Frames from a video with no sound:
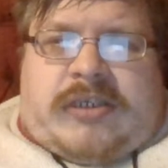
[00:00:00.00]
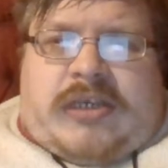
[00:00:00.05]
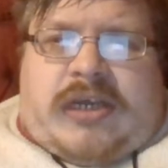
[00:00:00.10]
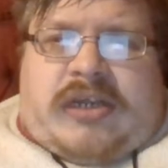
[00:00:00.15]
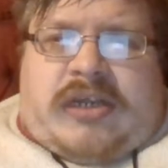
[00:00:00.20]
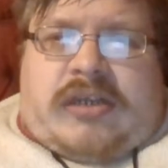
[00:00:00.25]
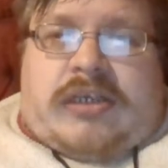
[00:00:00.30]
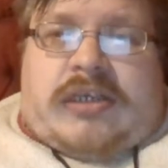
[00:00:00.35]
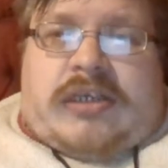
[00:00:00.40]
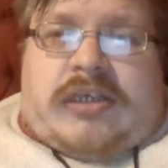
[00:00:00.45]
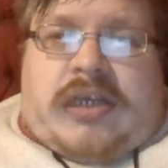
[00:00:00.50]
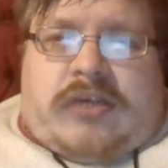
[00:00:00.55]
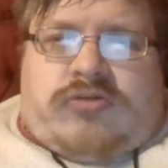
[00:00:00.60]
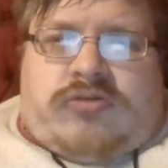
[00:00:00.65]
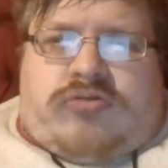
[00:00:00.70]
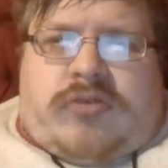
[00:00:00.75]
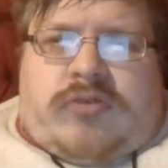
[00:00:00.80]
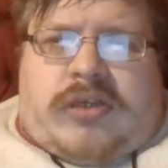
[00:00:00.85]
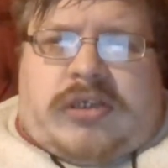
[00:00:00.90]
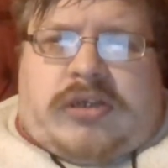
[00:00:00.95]
his signs
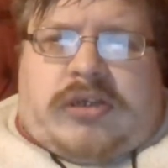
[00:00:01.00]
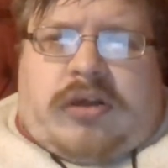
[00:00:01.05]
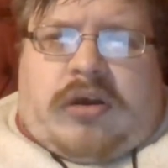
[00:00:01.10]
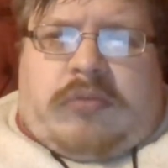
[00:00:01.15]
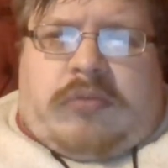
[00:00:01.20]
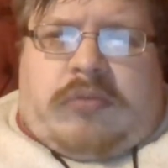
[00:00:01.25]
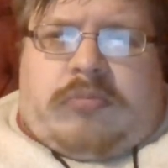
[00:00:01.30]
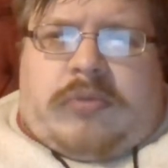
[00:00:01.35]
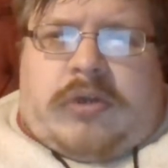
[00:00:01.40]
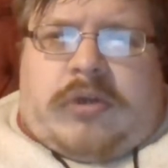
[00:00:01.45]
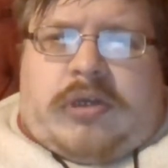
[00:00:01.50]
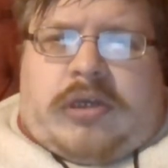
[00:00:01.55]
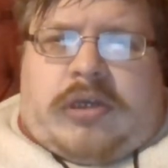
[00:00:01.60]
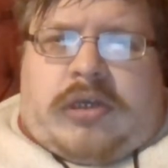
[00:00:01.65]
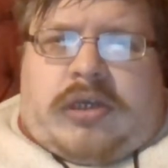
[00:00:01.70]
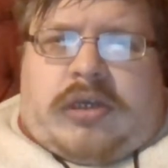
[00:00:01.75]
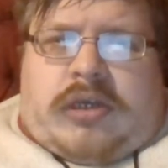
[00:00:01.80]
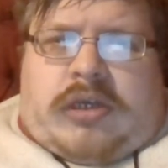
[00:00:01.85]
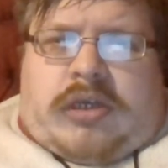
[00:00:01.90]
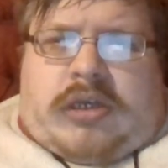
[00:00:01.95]
and his works,
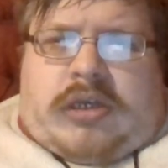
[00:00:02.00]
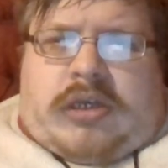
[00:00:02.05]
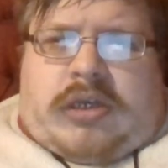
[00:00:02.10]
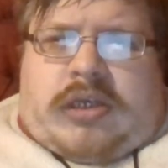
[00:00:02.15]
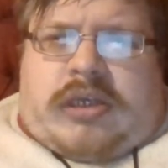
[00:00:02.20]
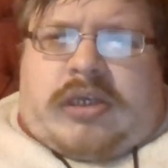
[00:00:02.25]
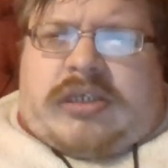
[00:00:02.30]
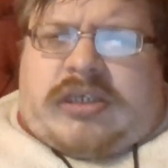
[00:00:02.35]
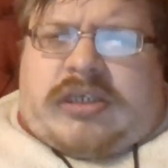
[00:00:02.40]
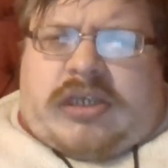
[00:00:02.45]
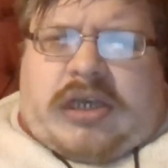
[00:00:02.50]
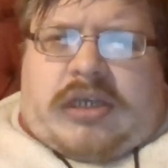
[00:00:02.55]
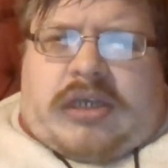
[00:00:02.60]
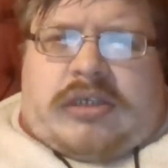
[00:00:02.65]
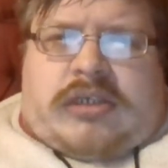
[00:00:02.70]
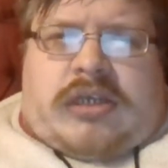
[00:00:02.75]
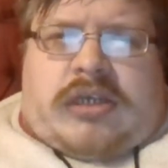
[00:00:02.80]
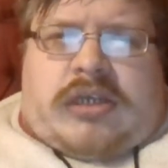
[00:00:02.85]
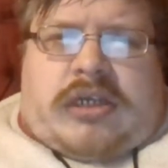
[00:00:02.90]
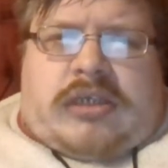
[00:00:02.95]
which he did in the middle of
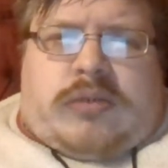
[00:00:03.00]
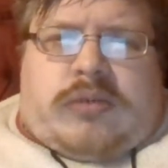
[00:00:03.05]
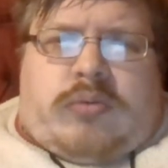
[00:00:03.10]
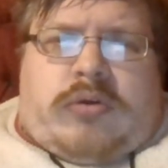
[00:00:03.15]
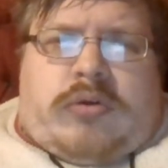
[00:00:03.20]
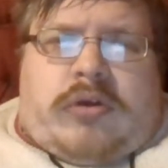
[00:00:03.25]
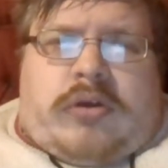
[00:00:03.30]
Egypt,